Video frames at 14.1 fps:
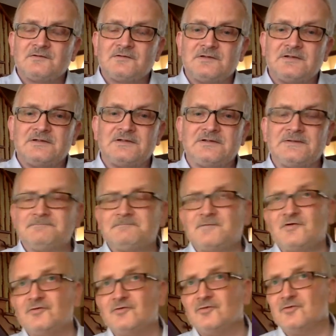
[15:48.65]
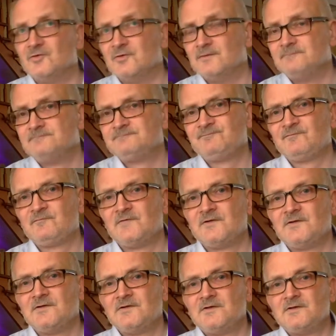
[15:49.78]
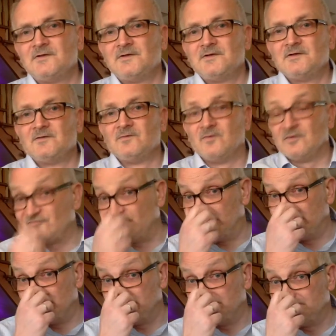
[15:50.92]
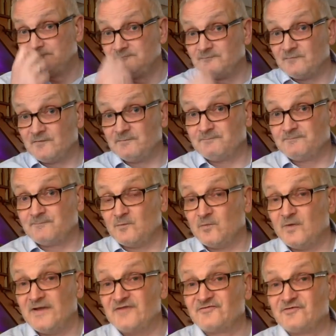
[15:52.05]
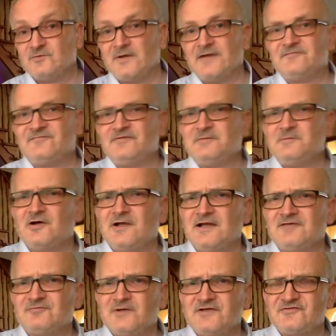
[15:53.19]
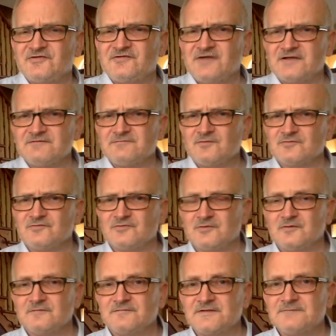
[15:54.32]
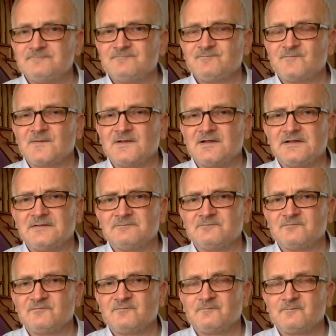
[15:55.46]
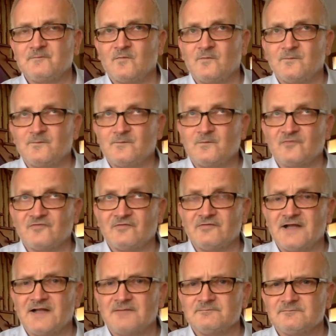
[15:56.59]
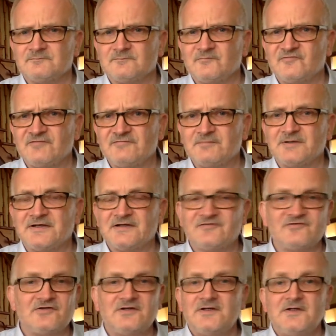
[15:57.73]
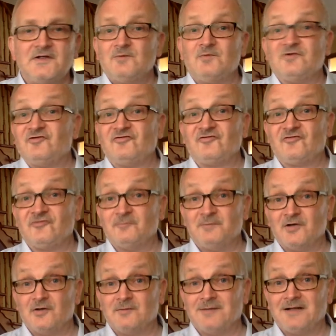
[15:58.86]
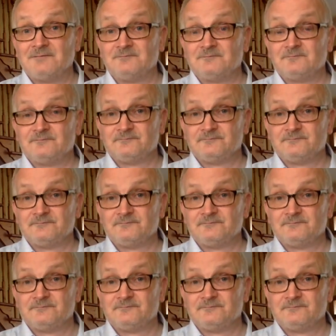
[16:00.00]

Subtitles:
who was in Wasted when Finn Muir left Wasted. Danny Vaughan took over and was on the album Save Your Prayers, which is a superb album.